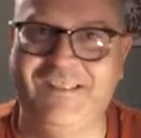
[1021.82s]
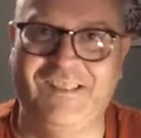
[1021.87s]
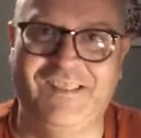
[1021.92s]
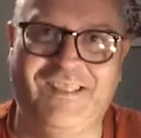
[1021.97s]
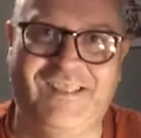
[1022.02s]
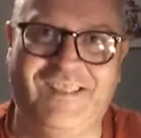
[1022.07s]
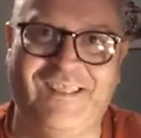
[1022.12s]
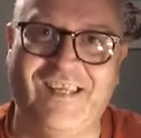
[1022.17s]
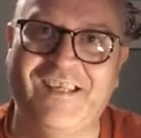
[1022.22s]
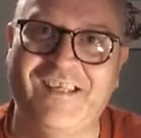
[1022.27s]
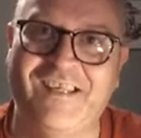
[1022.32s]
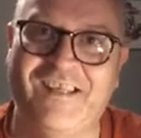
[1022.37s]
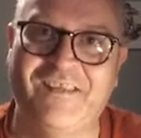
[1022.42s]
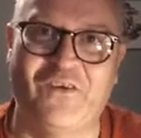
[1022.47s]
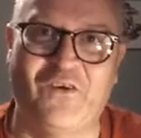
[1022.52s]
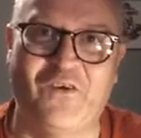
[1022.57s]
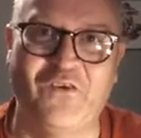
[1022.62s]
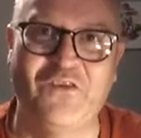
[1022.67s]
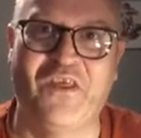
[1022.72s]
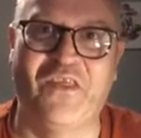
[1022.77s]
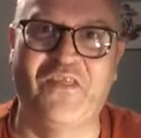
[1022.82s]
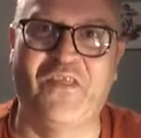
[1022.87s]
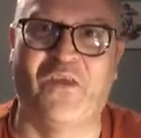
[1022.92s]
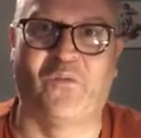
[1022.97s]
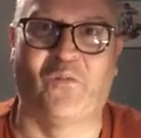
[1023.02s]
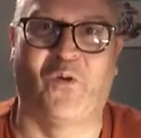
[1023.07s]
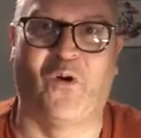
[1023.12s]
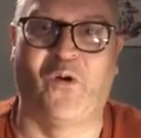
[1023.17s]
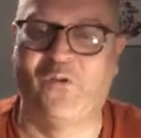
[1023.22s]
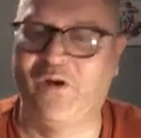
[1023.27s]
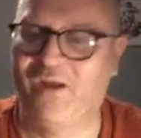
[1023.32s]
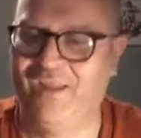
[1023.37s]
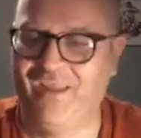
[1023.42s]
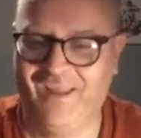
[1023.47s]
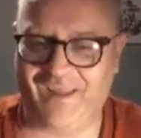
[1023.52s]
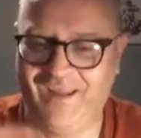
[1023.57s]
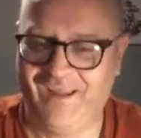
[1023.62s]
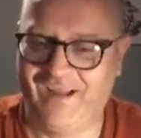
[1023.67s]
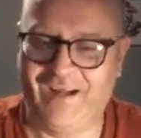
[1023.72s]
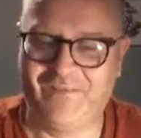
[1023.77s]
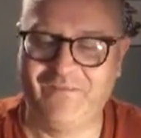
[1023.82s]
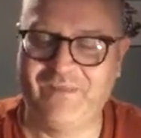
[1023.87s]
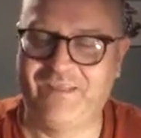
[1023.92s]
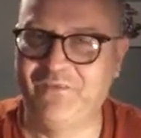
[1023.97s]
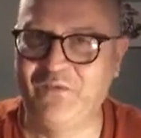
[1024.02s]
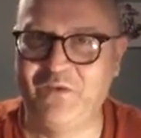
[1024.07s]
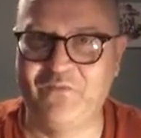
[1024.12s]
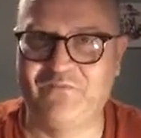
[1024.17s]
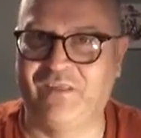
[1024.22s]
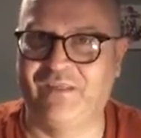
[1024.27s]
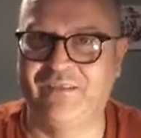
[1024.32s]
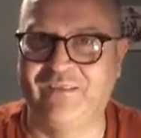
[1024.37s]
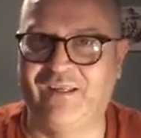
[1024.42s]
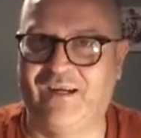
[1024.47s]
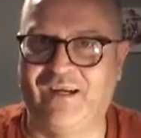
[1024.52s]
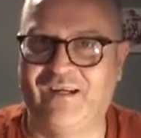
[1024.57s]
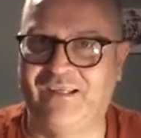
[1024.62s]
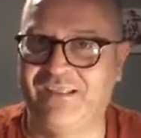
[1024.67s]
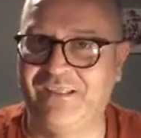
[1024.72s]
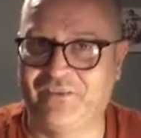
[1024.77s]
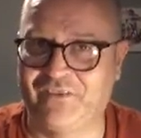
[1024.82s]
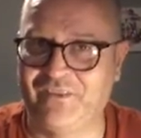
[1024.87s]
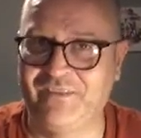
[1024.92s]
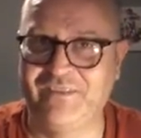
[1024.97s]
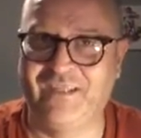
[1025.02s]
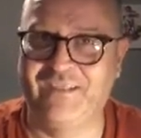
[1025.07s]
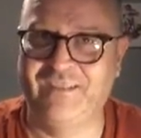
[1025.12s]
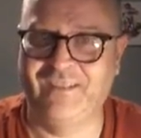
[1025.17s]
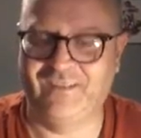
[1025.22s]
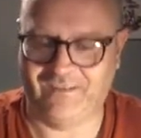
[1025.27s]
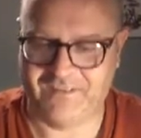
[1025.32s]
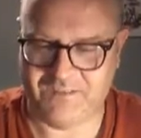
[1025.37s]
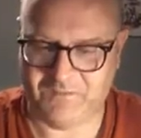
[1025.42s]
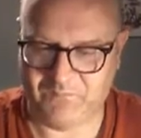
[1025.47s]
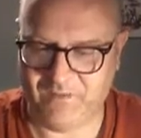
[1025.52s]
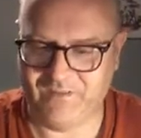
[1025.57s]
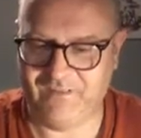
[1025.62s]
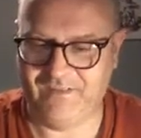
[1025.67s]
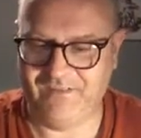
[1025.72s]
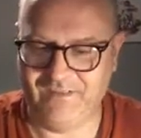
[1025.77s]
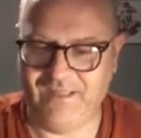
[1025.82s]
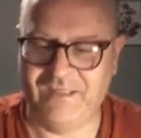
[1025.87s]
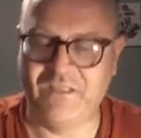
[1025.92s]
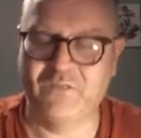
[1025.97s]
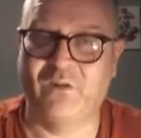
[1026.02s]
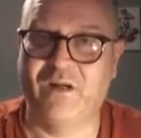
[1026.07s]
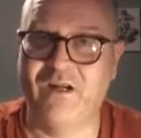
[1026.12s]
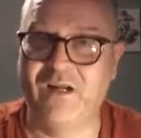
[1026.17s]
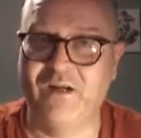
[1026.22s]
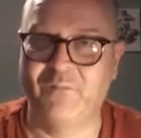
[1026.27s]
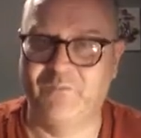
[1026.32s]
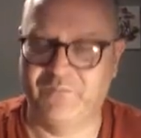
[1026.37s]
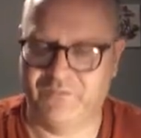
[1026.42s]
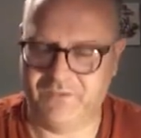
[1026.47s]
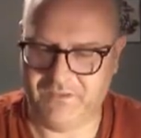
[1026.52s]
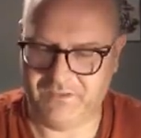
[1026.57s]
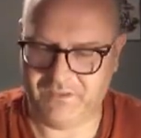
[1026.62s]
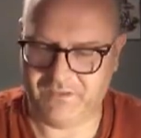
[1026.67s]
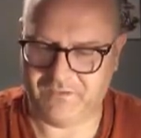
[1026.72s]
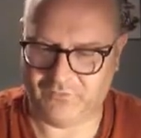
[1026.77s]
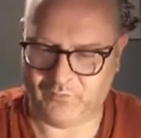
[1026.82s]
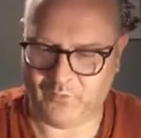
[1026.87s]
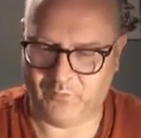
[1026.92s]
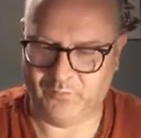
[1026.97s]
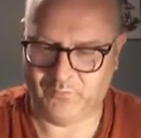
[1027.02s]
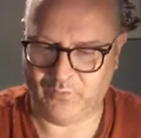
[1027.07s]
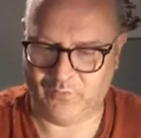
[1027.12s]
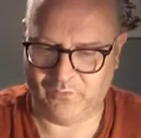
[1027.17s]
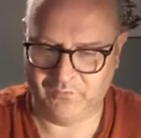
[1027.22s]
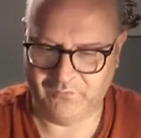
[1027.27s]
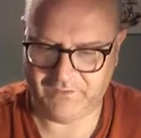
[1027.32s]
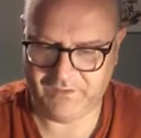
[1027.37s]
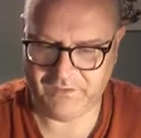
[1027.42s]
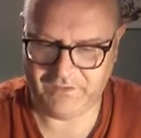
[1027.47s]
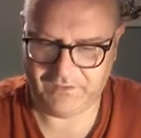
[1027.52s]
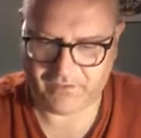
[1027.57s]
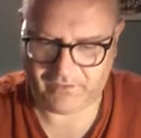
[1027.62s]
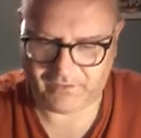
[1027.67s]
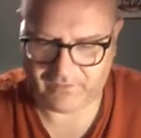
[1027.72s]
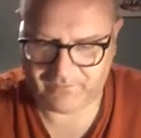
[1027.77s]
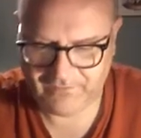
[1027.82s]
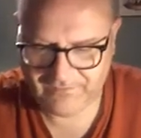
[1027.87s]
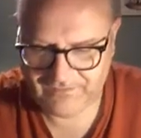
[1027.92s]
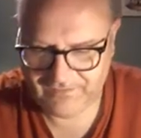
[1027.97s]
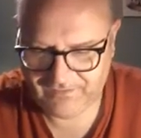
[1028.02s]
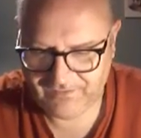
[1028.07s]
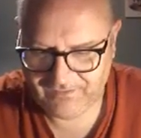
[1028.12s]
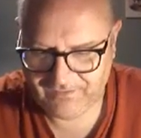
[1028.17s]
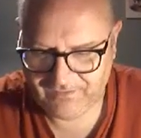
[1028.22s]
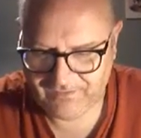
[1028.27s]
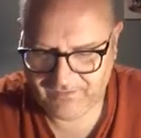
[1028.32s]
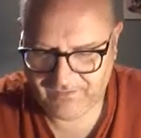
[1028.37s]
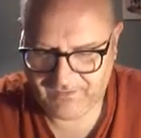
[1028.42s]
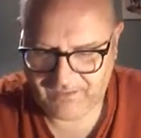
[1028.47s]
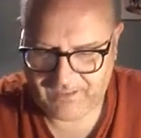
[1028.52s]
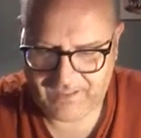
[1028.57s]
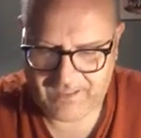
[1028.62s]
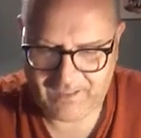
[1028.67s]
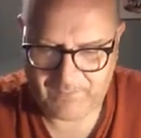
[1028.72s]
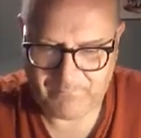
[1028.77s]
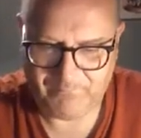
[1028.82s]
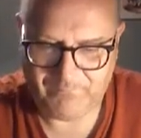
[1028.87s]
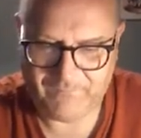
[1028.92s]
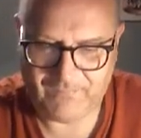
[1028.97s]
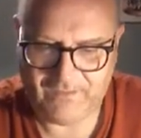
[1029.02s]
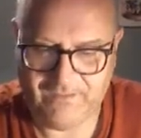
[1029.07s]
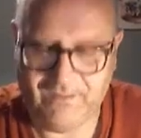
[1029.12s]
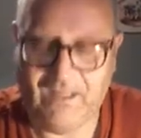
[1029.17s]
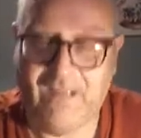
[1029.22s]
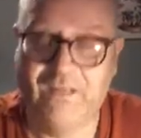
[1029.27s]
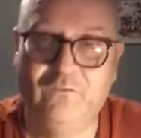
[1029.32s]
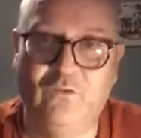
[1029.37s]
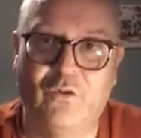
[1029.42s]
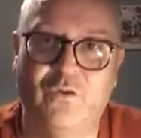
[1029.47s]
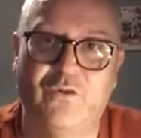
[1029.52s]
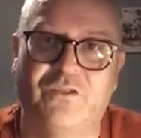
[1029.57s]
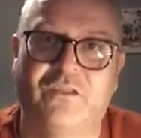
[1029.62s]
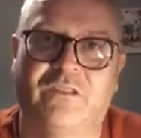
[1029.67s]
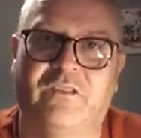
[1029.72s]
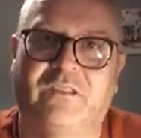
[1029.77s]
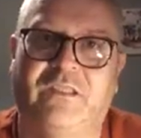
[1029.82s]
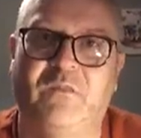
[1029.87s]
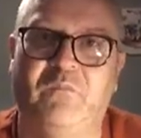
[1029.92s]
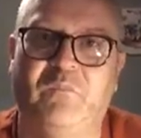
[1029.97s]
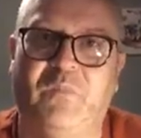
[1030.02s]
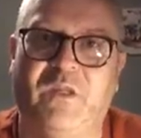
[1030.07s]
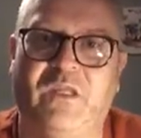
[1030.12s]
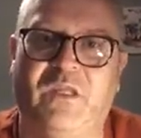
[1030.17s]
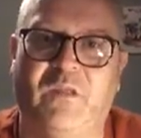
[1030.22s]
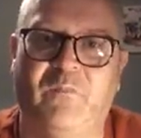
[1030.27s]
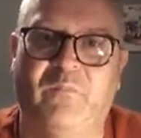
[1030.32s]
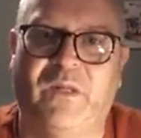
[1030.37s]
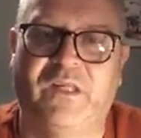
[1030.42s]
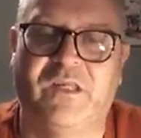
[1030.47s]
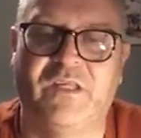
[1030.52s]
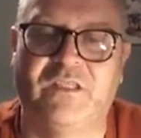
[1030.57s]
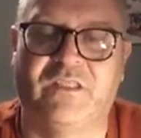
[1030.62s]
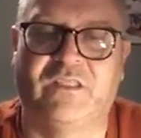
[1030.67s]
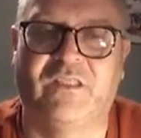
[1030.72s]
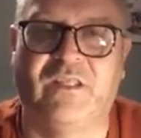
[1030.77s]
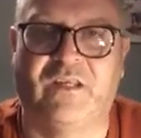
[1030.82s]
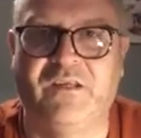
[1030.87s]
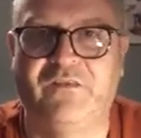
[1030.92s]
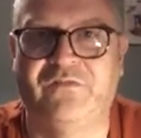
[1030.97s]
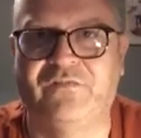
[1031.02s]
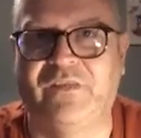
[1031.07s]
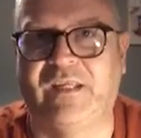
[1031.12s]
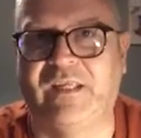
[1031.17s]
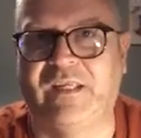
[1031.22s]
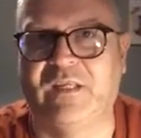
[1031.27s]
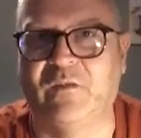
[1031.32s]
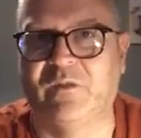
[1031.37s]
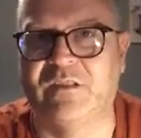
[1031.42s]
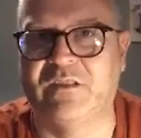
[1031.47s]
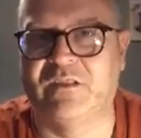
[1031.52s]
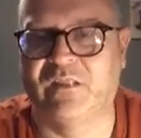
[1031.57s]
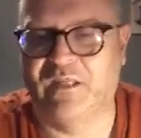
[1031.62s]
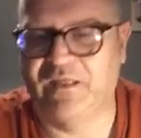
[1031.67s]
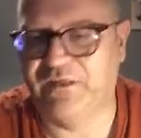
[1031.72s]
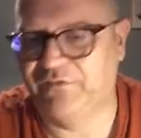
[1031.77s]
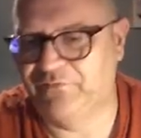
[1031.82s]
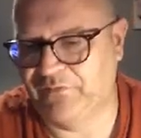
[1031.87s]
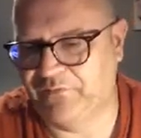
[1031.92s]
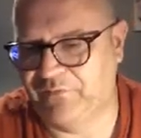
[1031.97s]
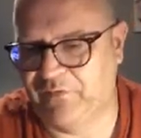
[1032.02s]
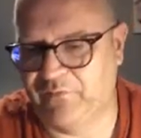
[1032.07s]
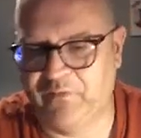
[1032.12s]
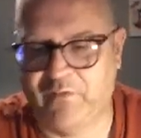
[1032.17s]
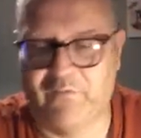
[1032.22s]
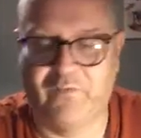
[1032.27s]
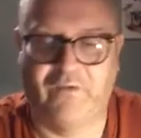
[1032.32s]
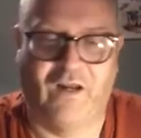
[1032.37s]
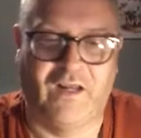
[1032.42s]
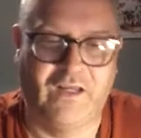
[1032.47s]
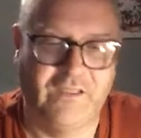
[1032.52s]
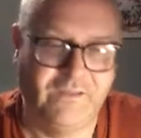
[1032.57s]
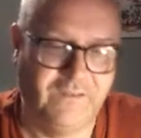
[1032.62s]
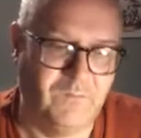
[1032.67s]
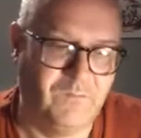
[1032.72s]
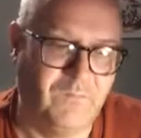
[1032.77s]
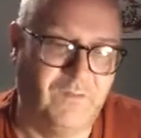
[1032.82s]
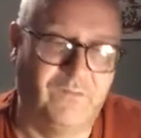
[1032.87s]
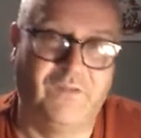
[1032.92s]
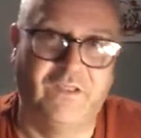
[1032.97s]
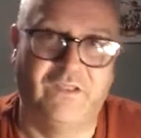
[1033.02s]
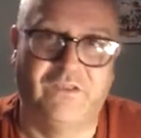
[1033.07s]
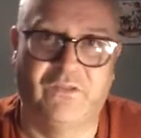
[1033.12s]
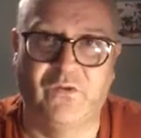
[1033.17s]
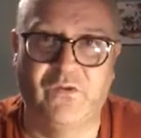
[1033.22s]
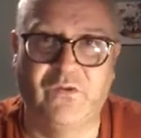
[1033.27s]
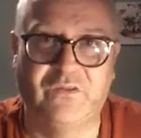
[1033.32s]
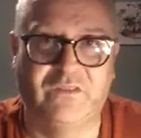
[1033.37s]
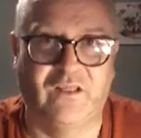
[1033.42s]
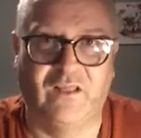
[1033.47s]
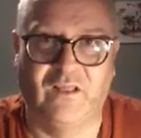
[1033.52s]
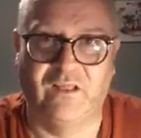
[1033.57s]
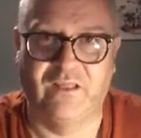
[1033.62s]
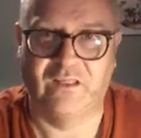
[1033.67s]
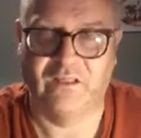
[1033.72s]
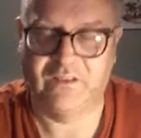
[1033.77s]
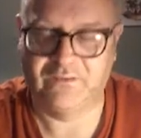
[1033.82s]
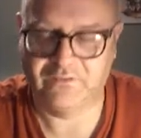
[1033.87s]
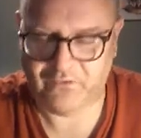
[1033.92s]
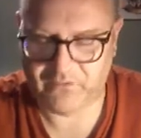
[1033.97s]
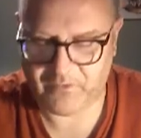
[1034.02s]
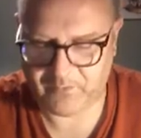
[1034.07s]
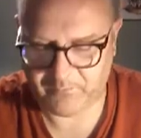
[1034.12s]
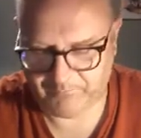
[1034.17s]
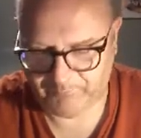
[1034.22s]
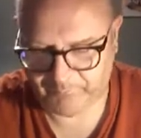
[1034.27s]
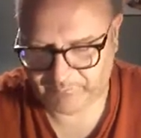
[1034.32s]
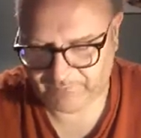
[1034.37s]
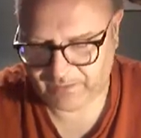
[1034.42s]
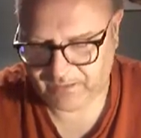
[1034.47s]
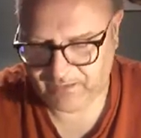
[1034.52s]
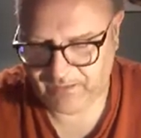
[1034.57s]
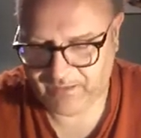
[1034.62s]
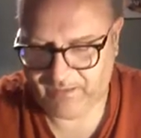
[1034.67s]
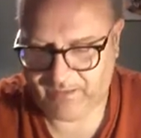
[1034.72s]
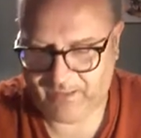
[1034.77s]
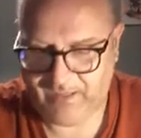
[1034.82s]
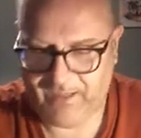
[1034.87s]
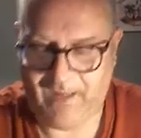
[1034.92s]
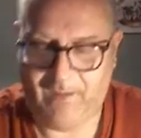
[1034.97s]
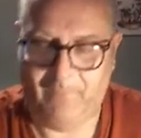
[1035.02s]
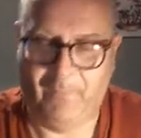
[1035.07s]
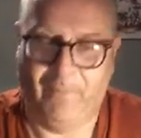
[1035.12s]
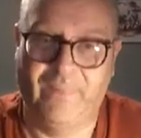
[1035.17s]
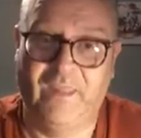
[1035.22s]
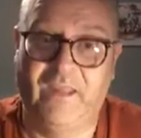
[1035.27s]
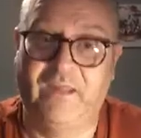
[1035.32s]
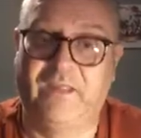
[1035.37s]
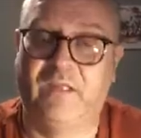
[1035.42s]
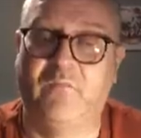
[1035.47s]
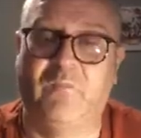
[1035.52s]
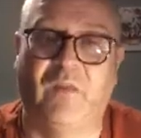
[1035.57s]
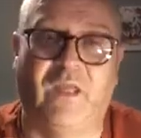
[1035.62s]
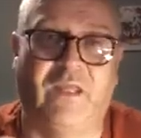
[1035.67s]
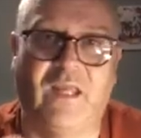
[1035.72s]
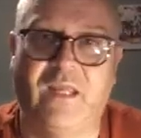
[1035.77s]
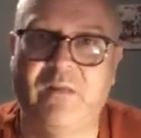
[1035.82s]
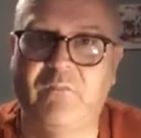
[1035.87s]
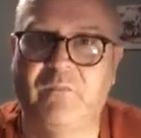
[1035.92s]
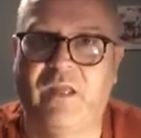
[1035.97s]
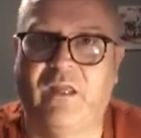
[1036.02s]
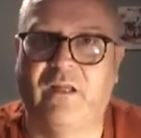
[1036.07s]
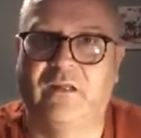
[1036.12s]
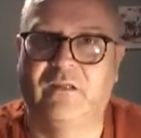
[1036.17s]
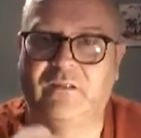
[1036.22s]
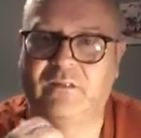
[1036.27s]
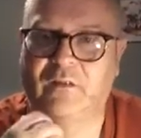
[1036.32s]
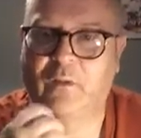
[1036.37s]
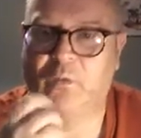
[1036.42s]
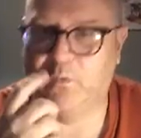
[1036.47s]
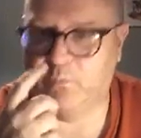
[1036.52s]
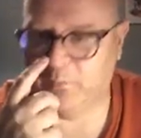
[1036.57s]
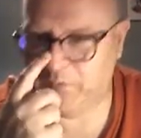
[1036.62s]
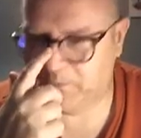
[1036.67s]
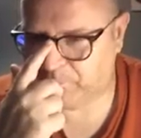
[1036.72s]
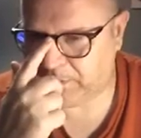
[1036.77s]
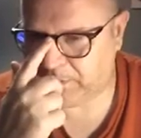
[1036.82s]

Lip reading: just sitting on the other wall. I mean, we've done that. It's ridiculous, but that's what happens. You just stop talking to each other. And in-laws can be the biggest grief in anyone's life. If you've ever had them, I've had two, didn't like any two of them. They can be a nightmare, always